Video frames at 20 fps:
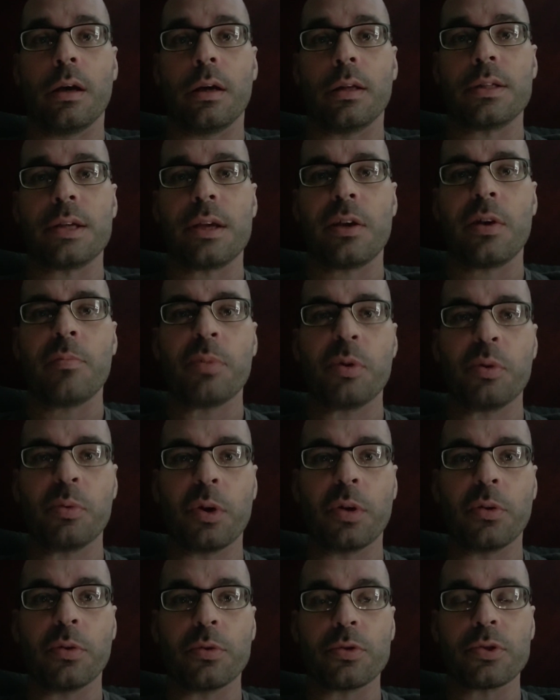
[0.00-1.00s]
to help you
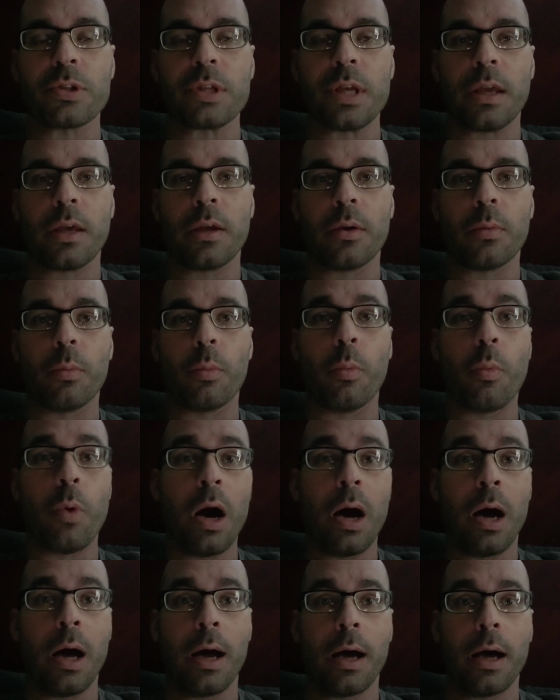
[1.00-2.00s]
understand
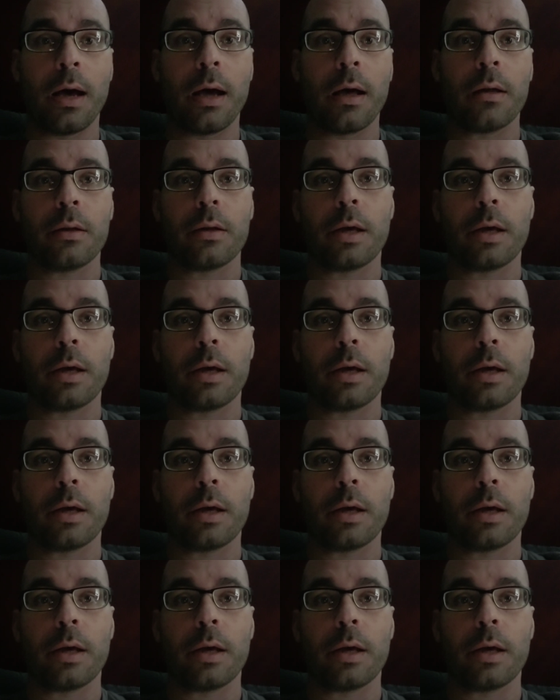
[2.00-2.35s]
why